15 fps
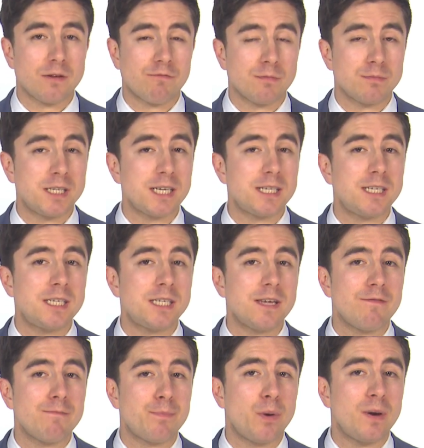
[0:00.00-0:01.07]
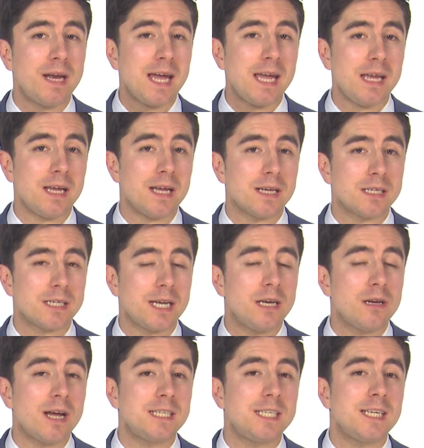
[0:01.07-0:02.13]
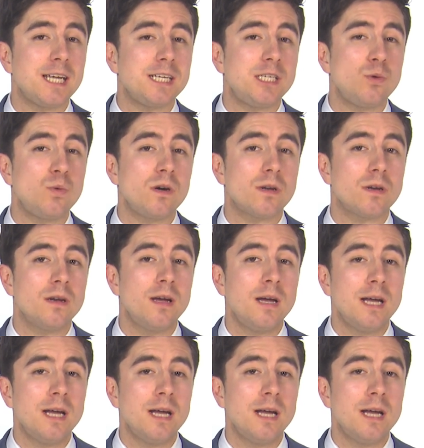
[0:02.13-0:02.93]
from 67.8 years in 1981